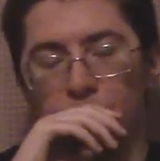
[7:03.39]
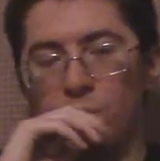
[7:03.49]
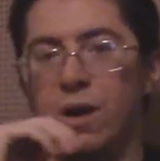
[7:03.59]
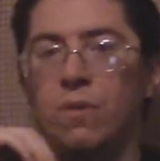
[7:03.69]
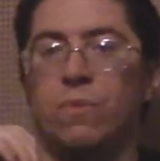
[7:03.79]

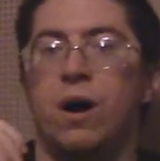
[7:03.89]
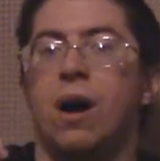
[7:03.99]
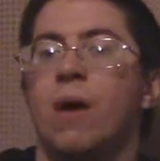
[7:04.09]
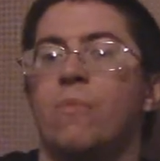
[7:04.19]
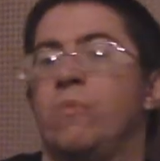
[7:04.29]
While
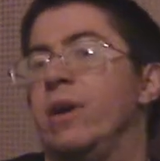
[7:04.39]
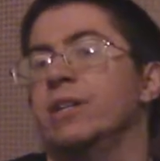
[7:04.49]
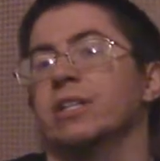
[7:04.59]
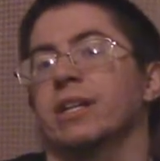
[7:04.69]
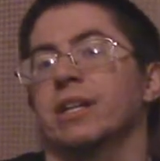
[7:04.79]
well, I'm
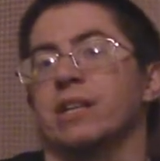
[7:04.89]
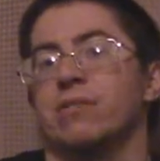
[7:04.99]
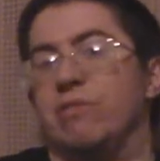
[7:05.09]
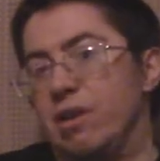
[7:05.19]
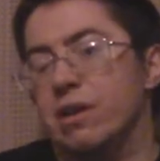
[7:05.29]
watching like
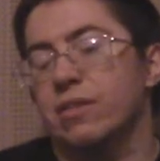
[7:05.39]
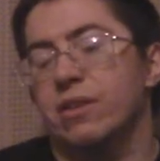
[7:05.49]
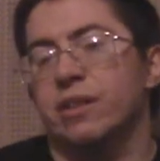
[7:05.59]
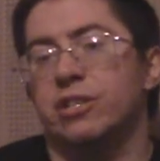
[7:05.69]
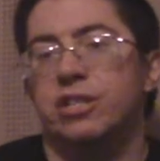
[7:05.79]
the
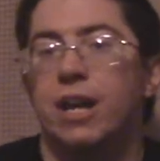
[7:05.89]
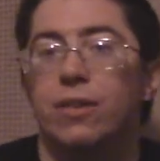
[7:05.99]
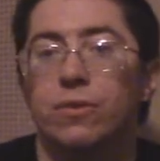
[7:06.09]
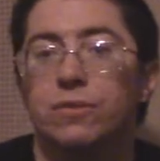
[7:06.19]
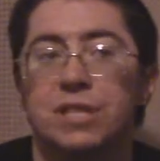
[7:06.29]
the uh,
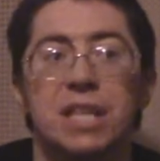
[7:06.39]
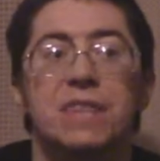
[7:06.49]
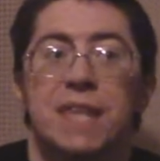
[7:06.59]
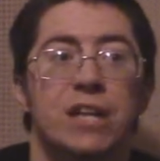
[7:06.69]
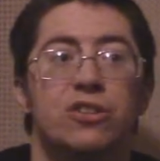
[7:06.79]
shallows,
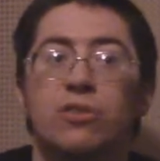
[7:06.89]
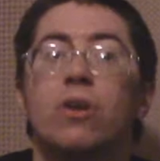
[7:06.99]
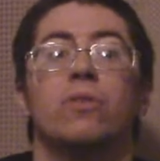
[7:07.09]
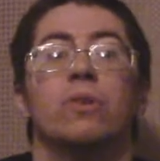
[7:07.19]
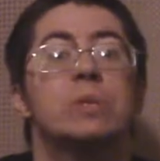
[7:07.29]
that
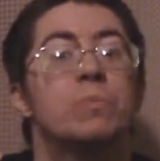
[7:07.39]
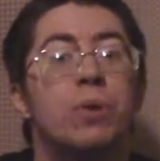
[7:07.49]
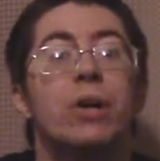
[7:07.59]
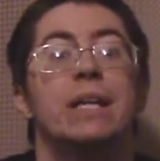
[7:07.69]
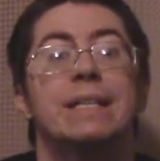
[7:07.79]
shark looks
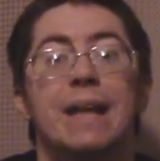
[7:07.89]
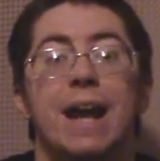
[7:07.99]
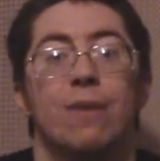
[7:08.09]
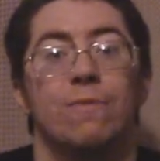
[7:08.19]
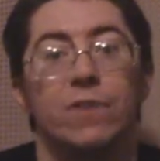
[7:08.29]
pretty
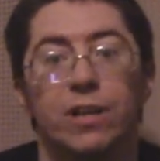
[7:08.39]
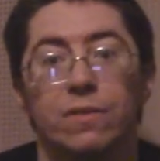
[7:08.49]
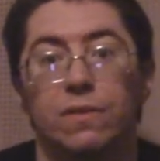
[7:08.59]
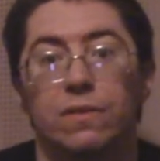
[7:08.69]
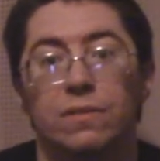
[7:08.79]
damn
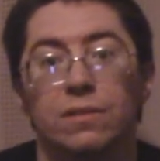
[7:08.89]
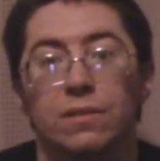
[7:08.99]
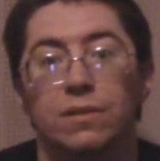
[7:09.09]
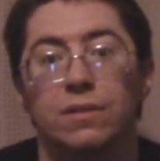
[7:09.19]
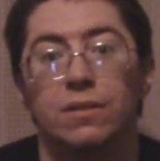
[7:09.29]
real,
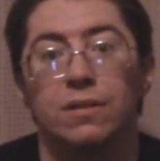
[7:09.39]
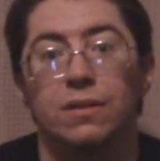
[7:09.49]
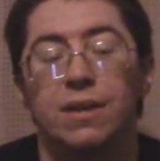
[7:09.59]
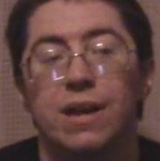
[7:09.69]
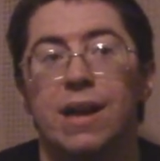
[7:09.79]

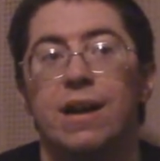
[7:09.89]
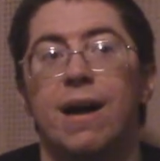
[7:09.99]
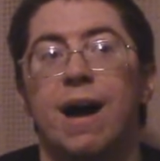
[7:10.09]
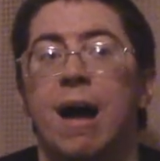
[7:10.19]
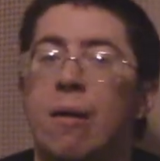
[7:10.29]
and
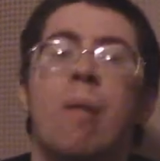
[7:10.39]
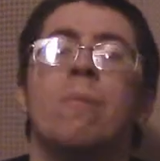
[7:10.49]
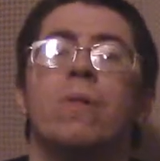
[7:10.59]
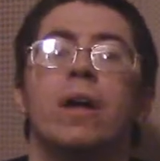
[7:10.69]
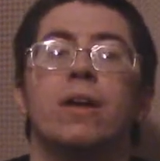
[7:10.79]

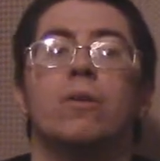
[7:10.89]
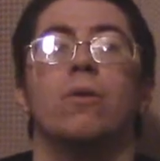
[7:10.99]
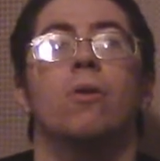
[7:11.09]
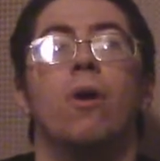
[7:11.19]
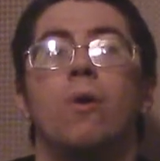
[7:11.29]
I'm like,
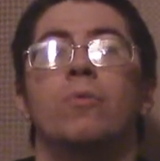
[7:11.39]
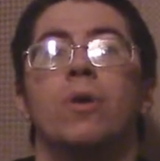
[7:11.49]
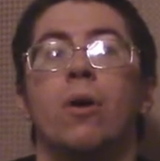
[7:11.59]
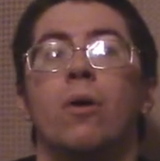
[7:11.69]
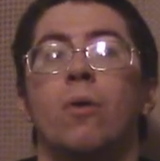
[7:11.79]
oh
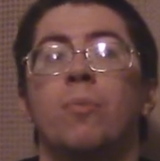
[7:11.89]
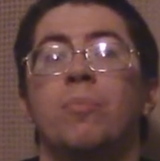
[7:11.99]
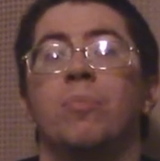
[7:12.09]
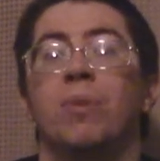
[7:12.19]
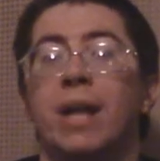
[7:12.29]
no,
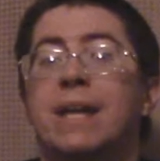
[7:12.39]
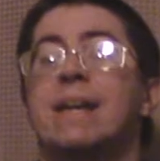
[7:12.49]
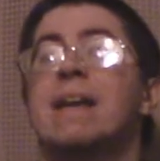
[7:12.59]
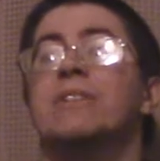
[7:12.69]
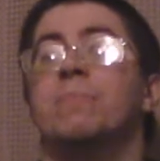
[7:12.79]

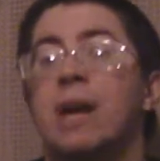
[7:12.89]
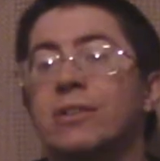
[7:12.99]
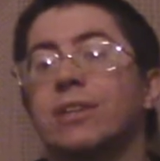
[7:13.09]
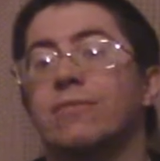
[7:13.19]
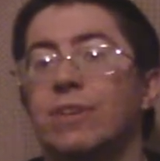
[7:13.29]
Blake is
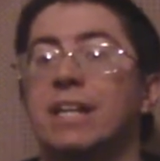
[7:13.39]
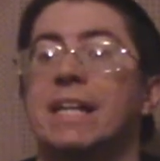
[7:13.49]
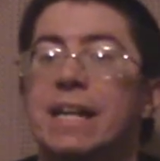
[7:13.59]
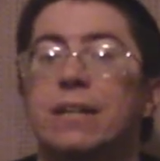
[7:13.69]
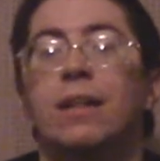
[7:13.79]
about to get
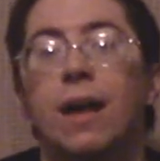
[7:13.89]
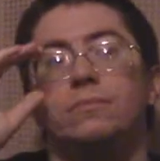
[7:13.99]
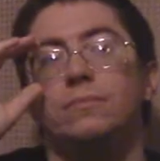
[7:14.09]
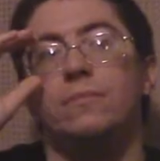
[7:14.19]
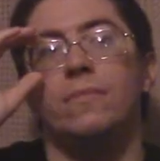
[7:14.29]
freaking eaten alive
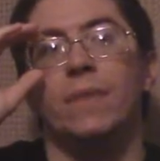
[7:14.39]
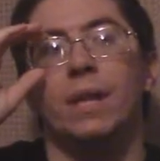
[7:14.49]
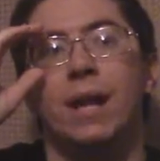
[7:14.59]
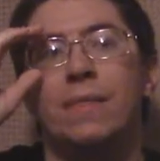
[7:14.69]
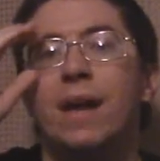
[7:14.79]

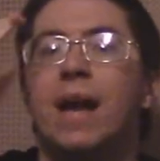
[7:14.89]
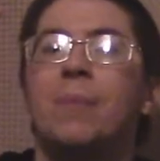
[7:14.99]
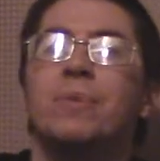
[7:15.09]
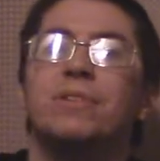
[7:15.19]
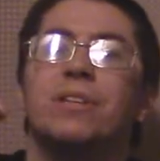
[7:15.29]
and that
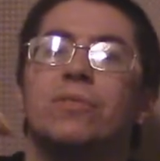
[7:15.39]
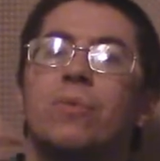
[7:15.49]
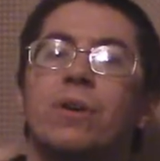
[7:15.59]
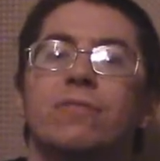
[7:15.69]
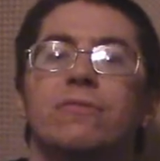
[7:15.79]
happens in
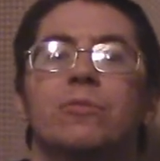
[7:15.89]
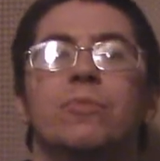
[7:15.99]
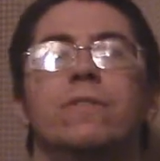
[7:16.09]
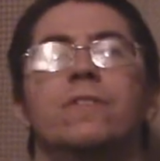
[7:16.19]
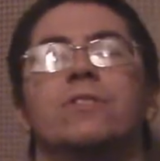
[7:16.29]
quite a few
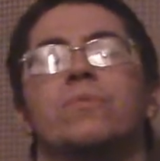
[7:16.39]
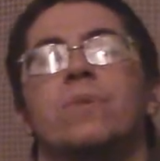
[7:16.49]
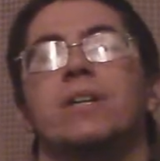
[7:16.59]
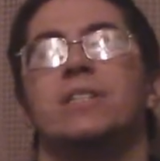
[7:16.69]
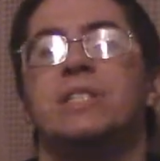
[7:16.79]
movies
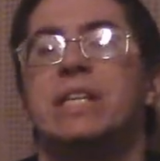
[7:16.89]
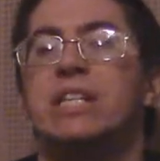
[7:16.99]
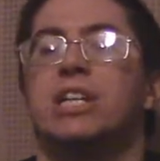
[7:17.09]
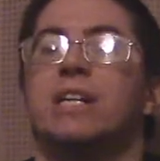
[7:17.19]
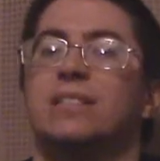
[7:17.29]
when
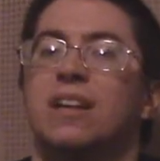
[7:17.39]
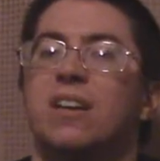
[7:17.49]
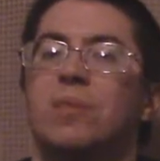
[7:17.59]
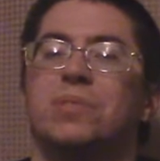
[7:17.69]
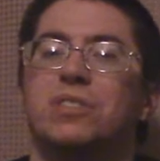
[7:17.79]
CGI is
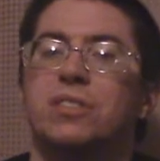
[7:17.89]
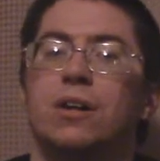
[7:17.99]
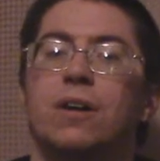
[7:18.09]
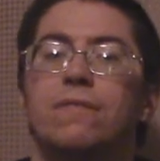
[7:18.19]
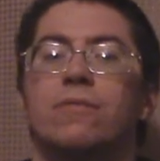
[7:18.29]
not up to
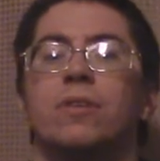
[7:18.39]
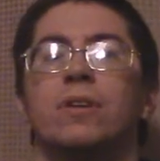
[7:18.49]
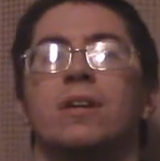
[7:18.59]
snuff.